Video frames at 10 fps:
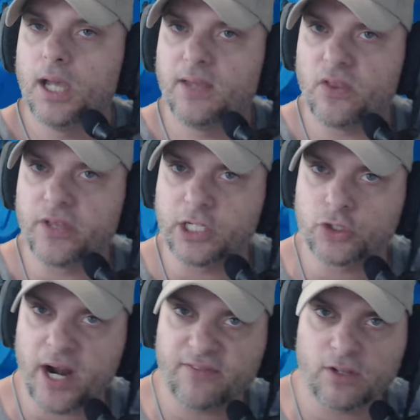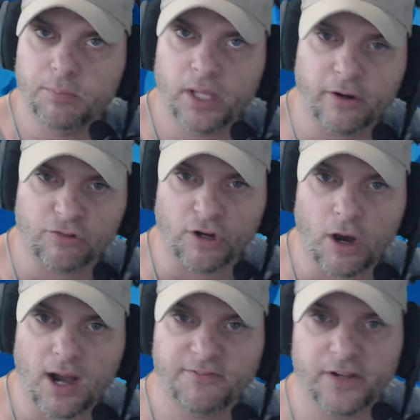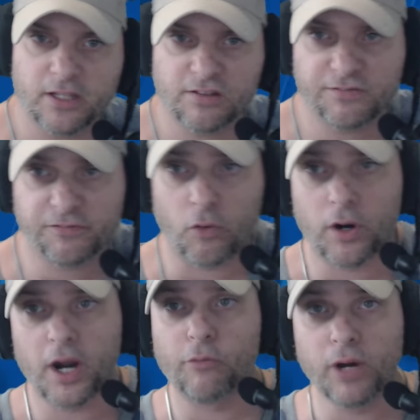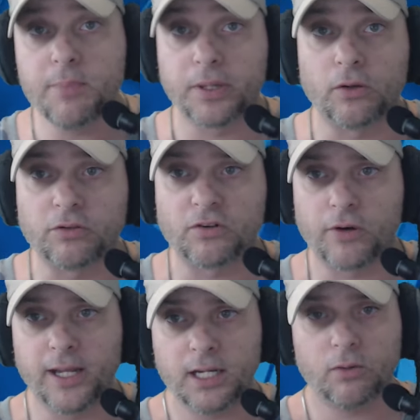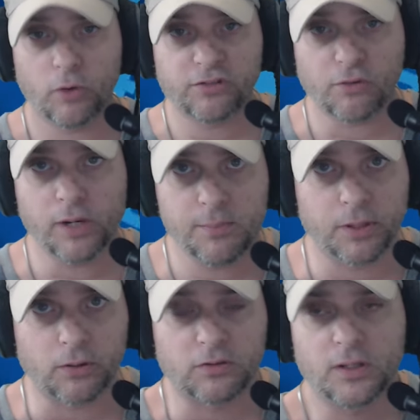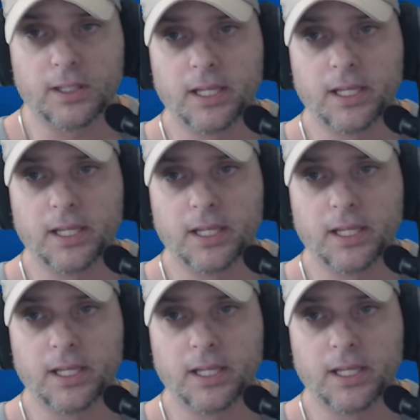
and then they drafted players on offense for a rebuild, right? It was a rebuild.